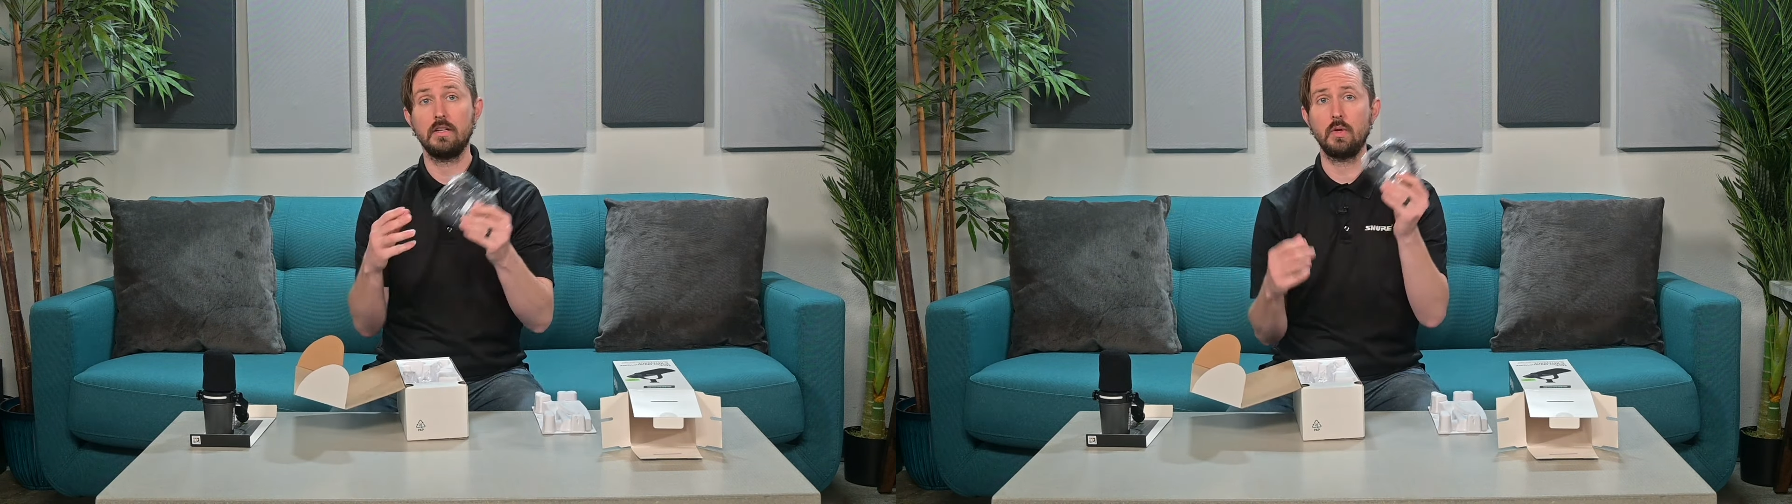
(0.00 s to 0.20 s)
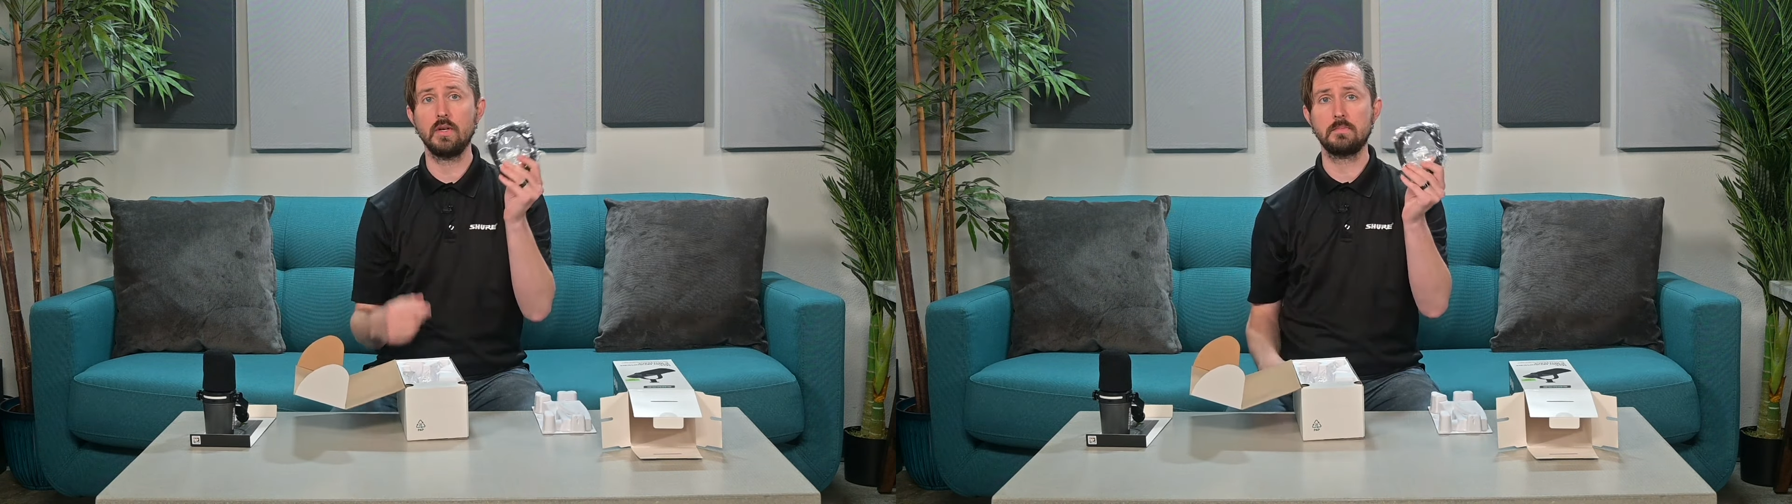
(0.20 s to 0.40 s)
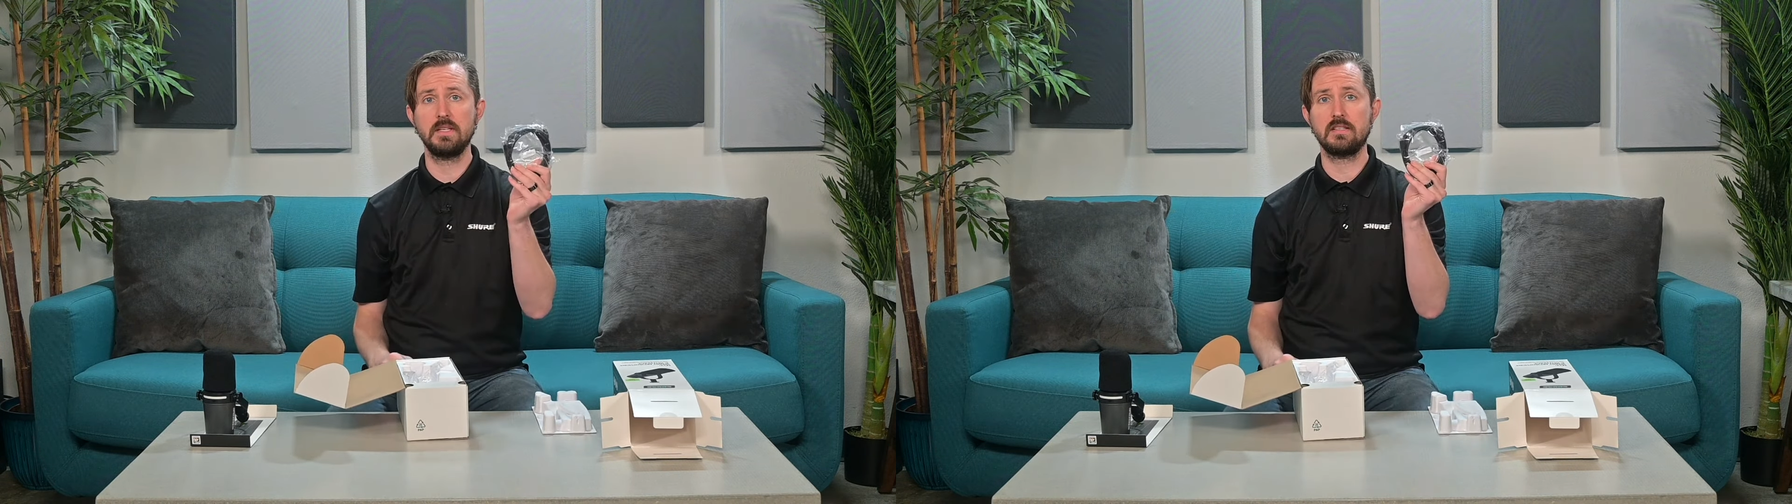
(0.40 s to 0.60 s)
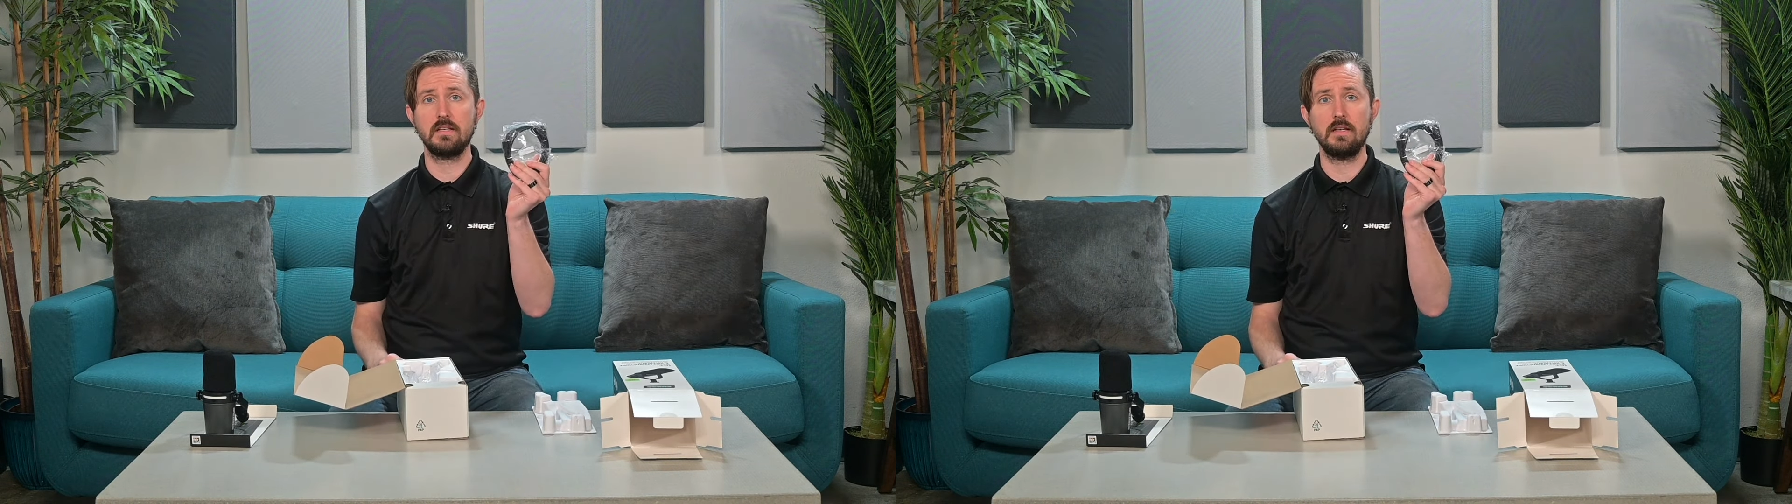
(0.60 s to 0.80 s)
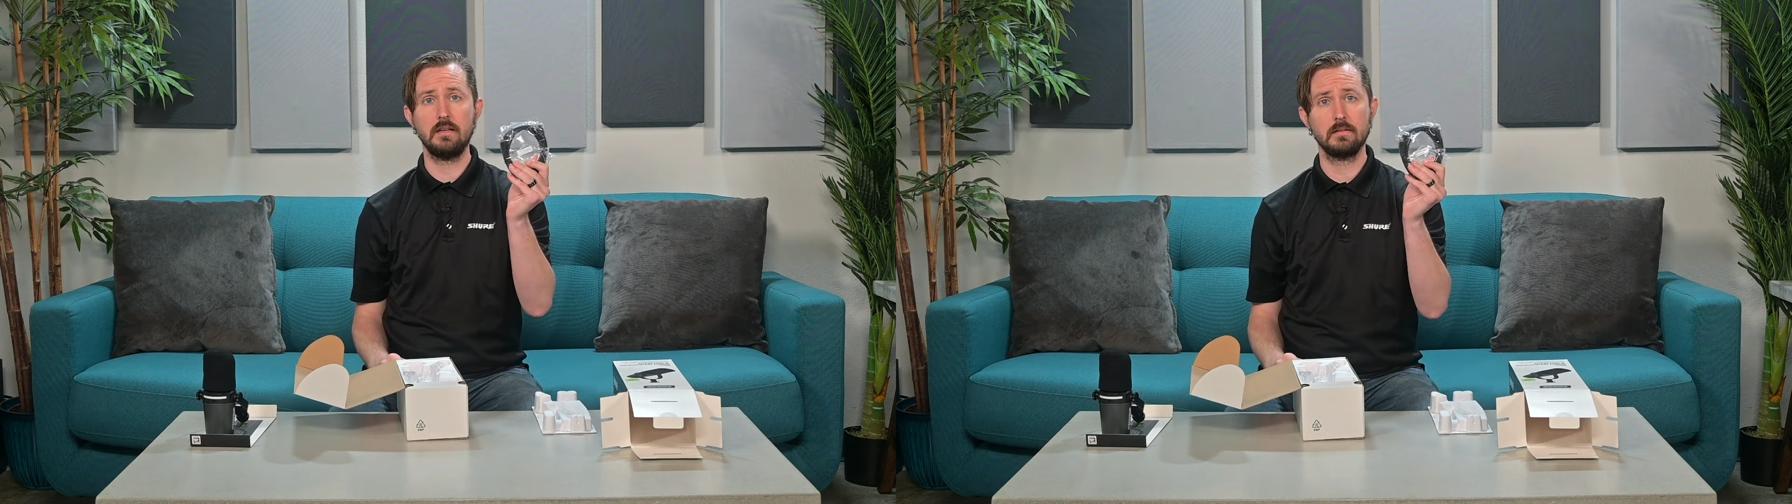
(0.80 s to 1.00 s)

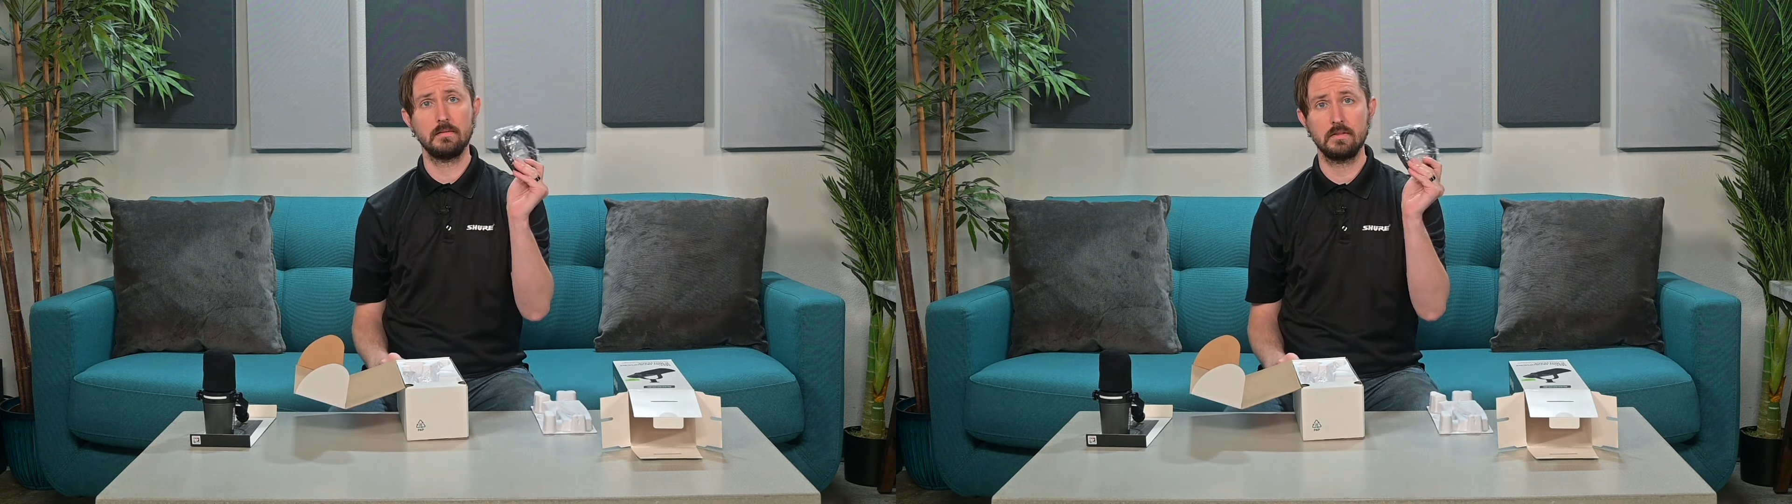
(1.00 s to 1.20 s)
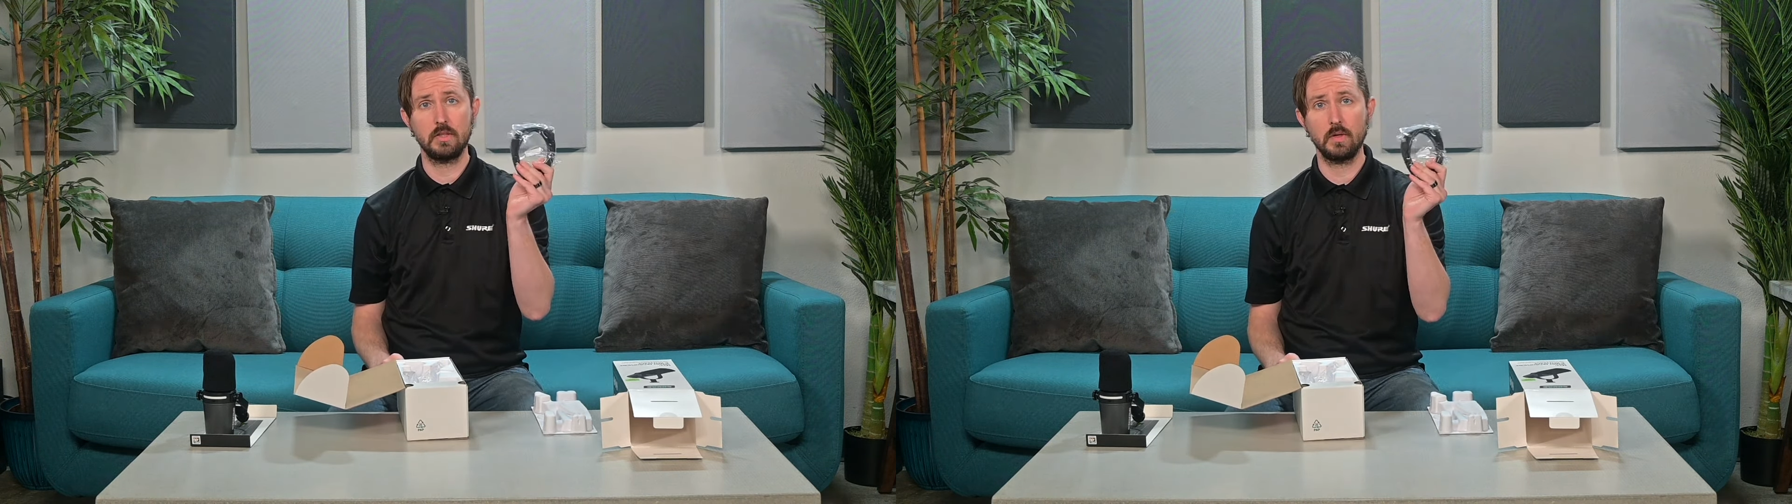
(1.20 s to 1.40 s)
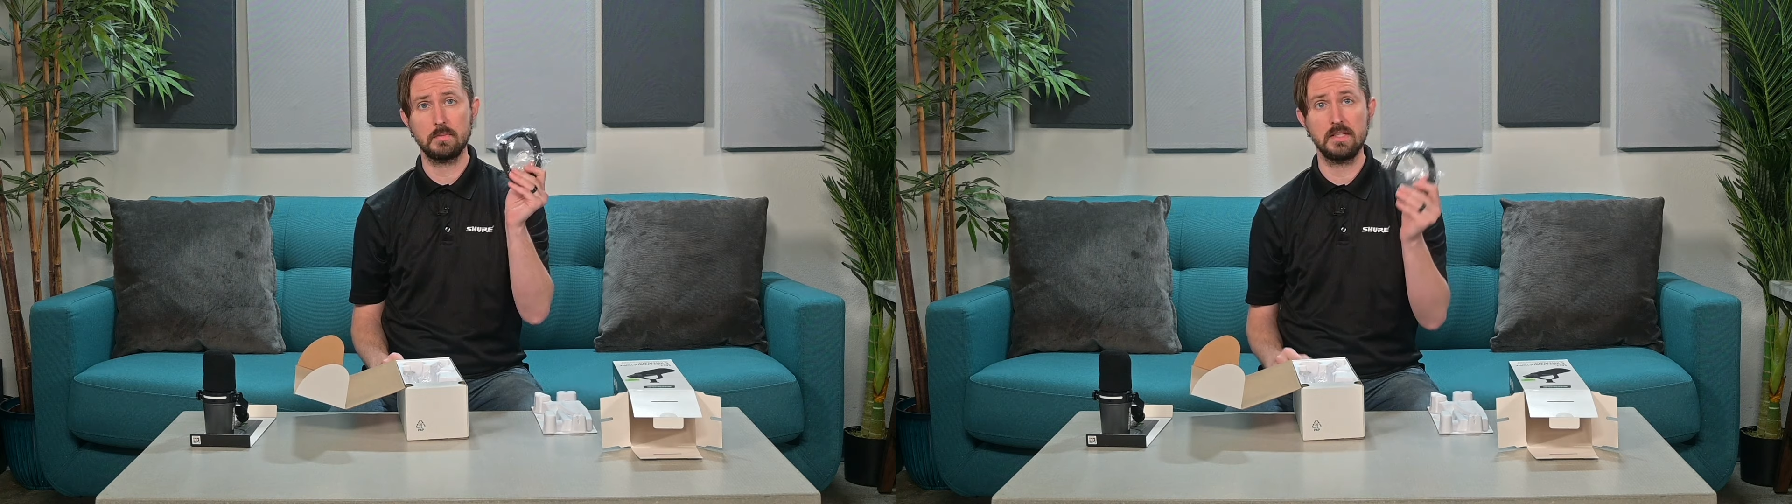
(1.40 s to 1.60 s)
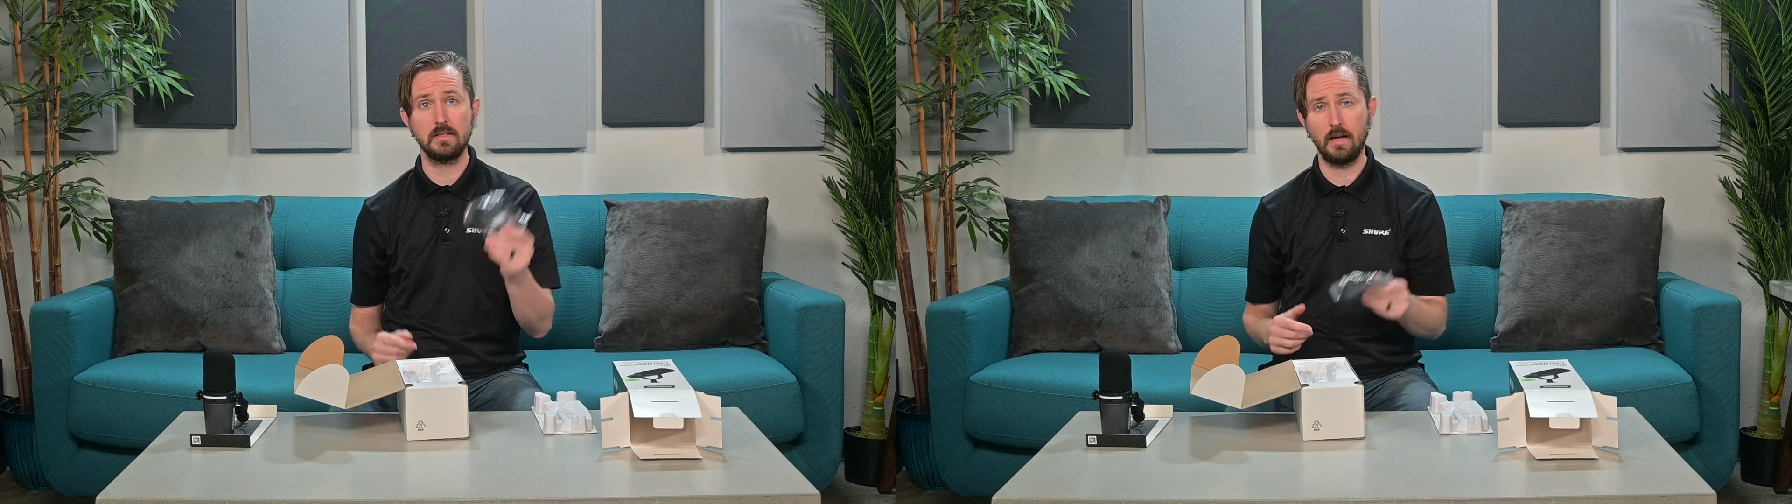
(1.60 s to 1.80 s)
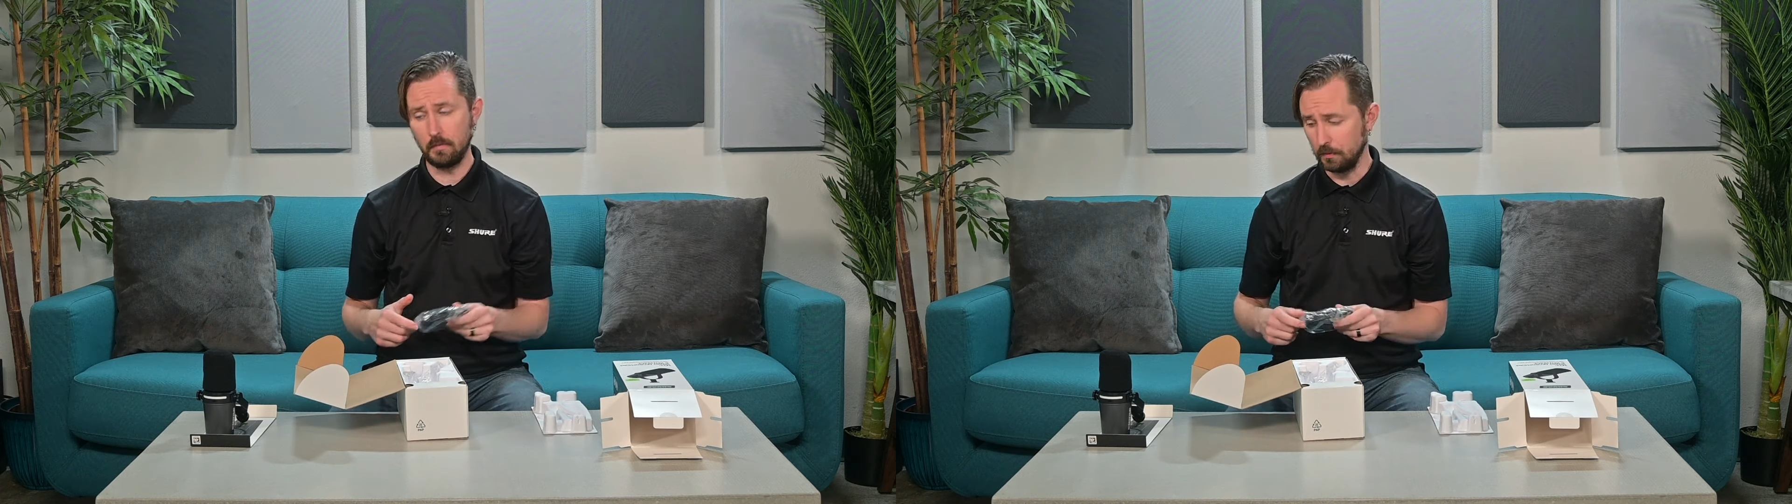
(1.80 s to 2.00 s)
USB-C to
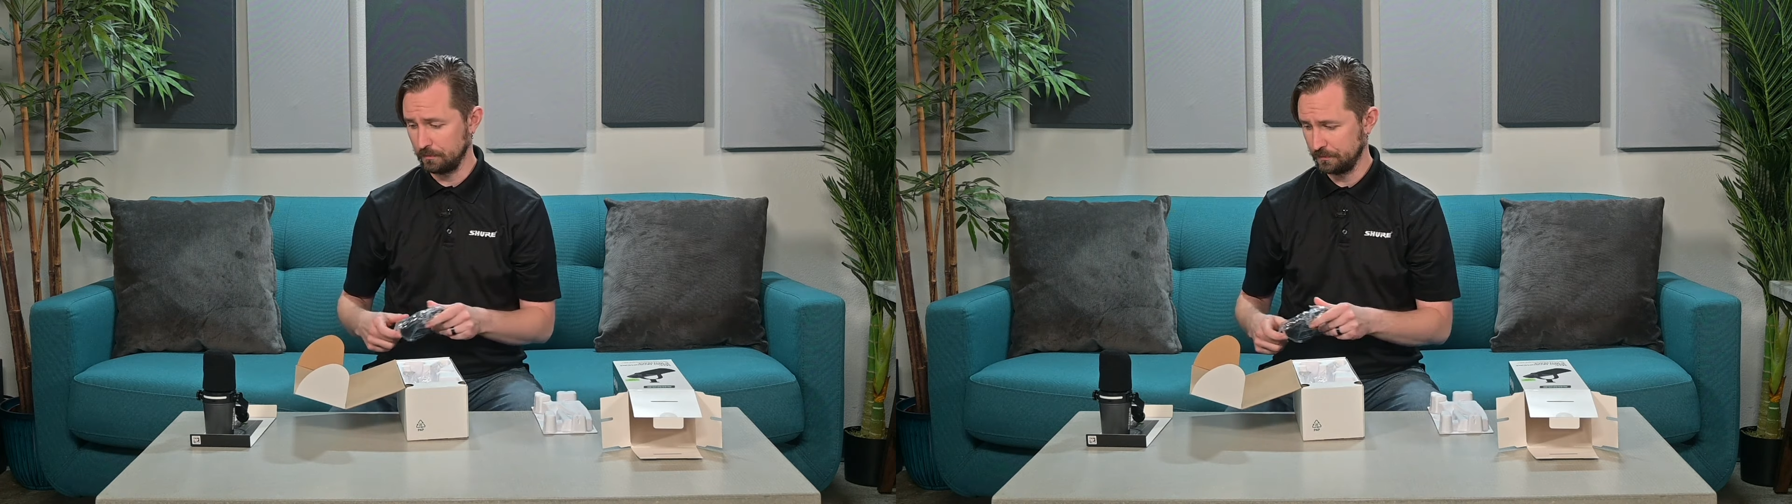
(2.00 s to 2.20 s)
USB-C cable.